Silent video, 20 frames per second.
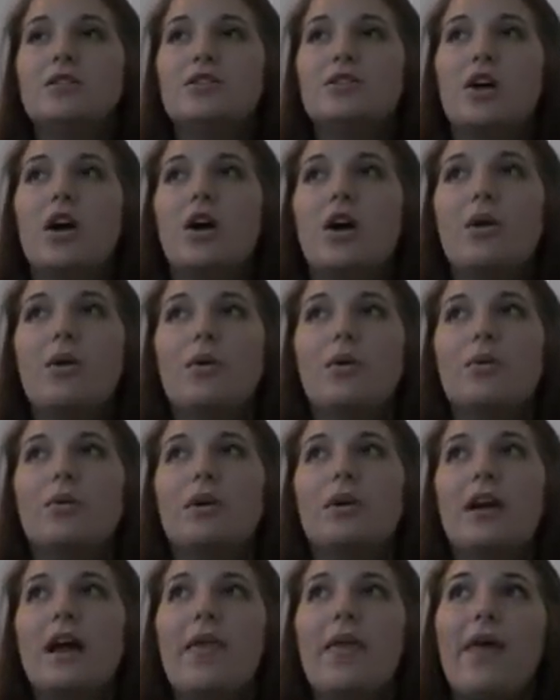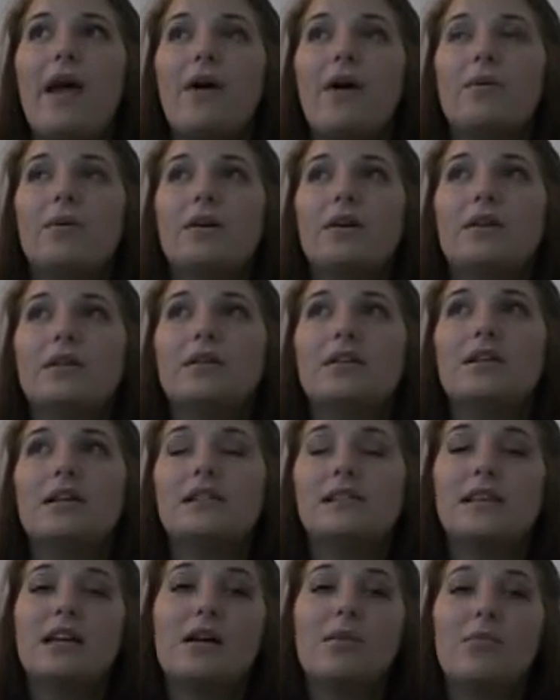So, and that one
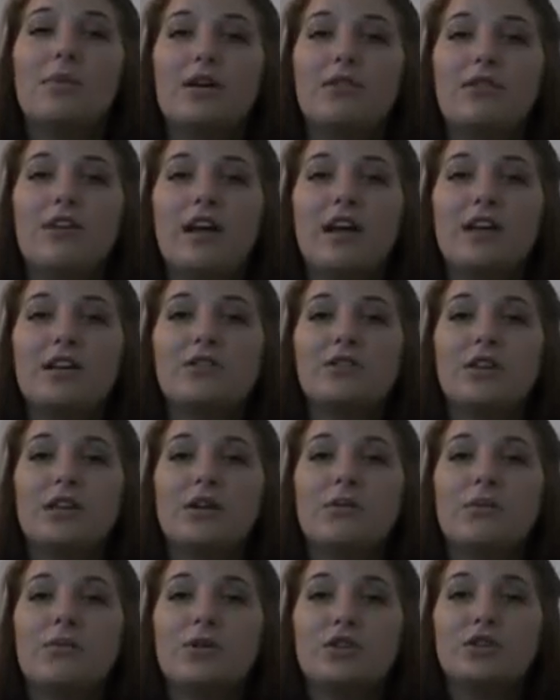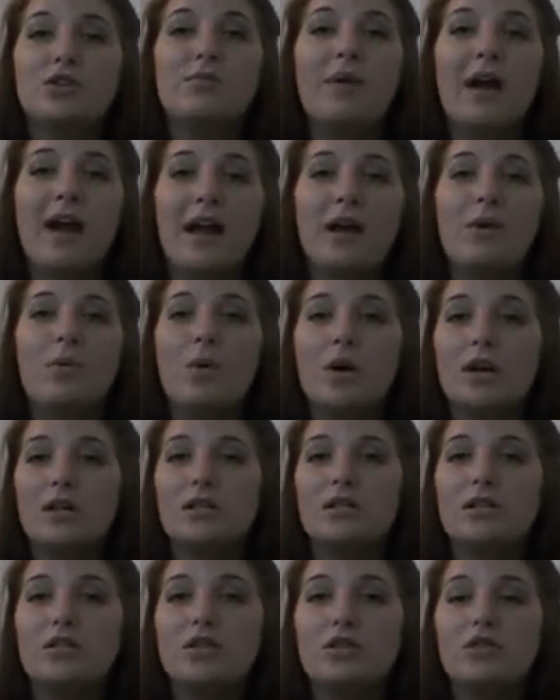is like a buffet. So like once you buy it
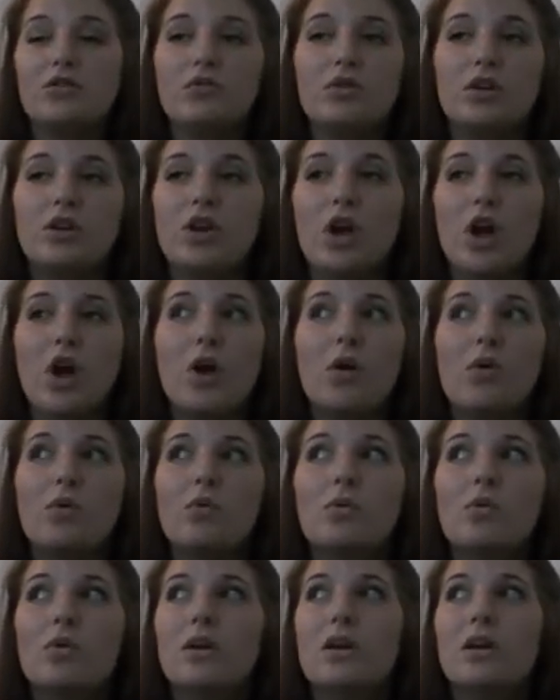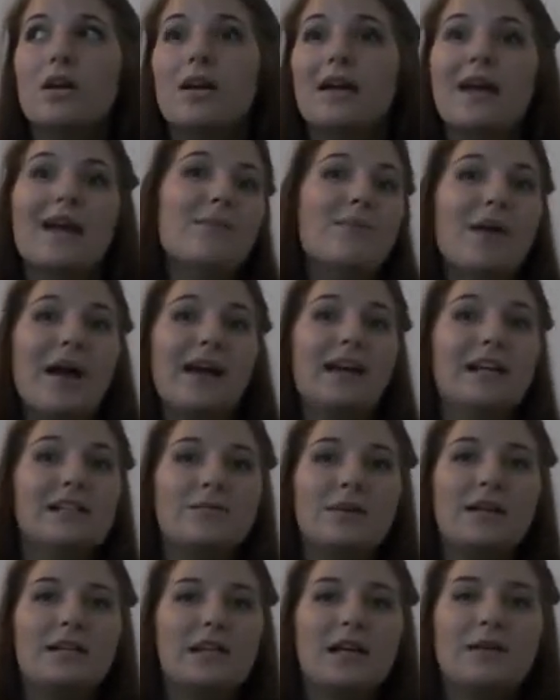once, you can go and buy it
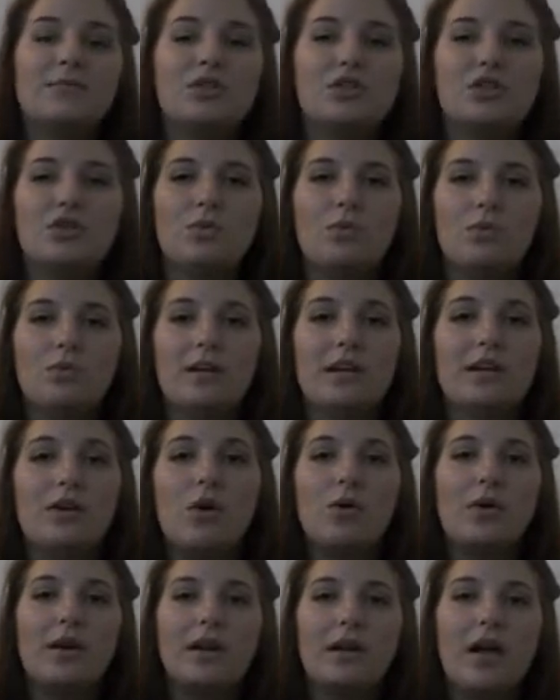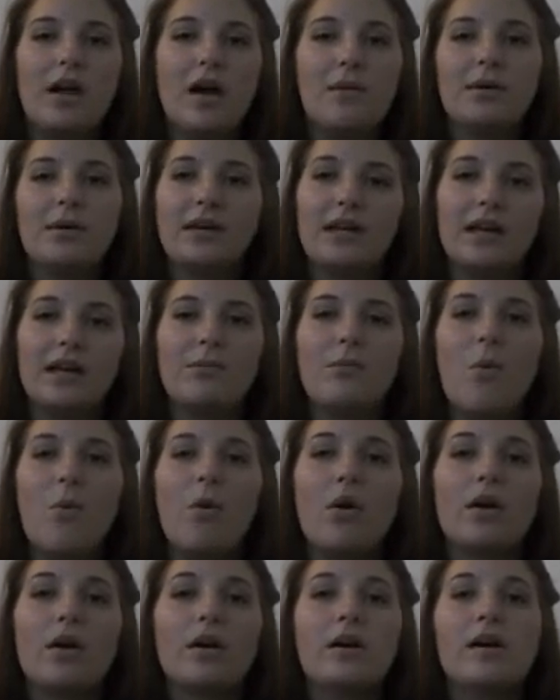as many times as you like, go up and get
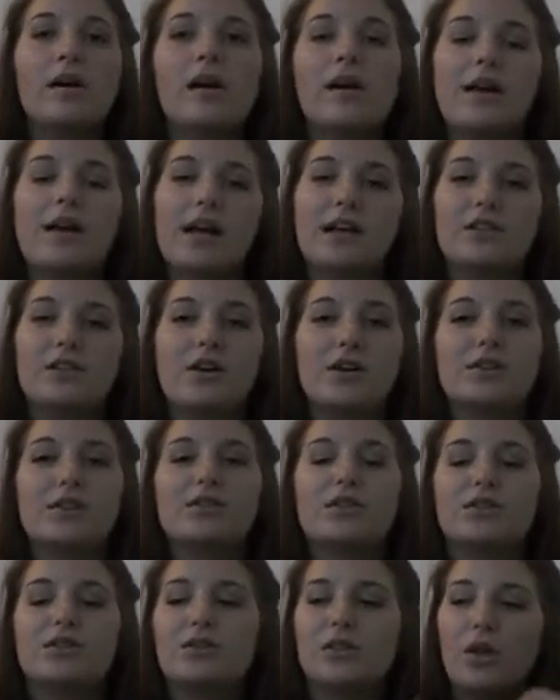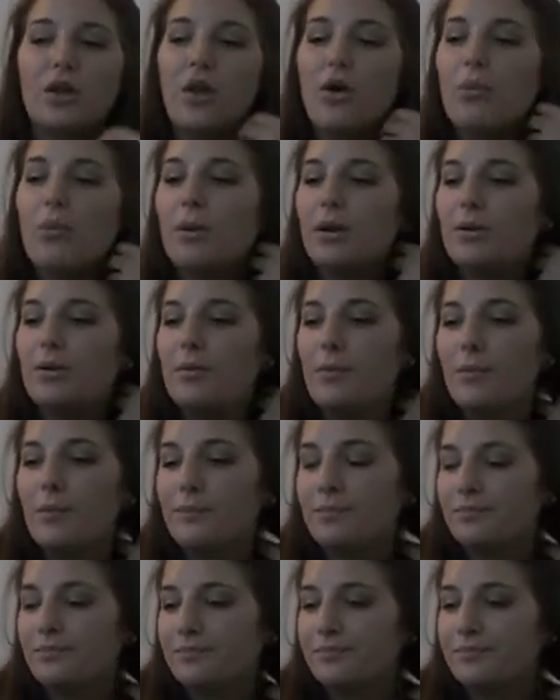more, as long as they're still open.